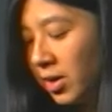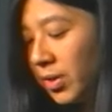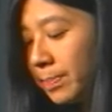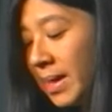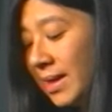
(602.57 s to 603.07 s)

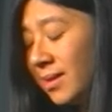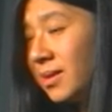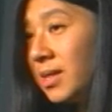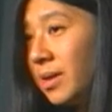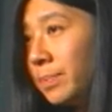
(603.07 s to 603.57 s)
The pin
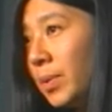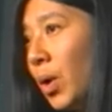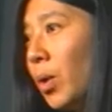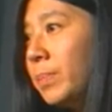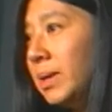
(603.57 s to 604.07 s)
tip
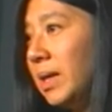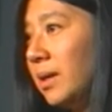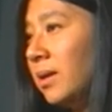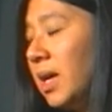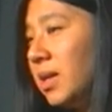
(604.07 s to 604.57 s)

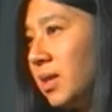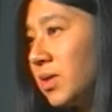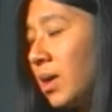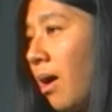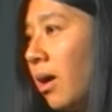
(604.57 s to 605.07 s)
opening in
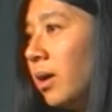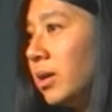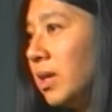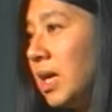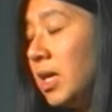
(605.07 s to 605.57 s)
his heart
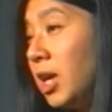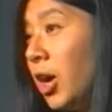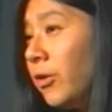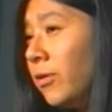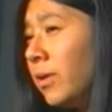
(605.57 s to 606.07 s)

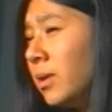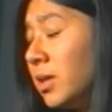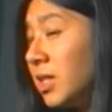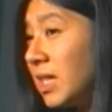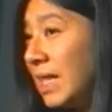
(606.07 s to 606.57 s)
enough
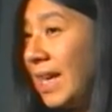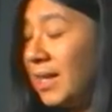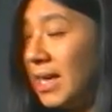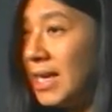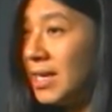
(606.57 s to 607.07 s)
to
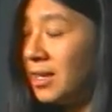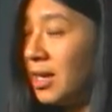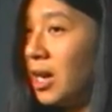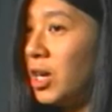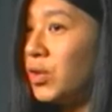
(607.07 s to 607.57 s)
let in
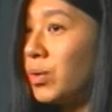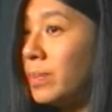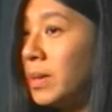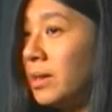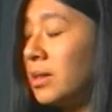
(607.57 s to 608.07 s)
a
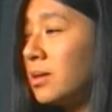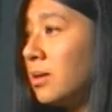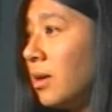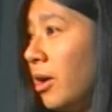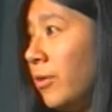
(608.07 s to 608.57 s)
driblet
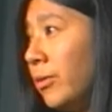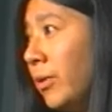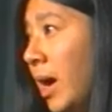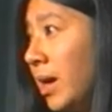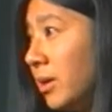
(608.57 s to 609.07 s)
of
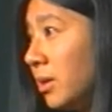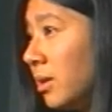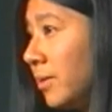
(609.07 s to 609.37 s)
red.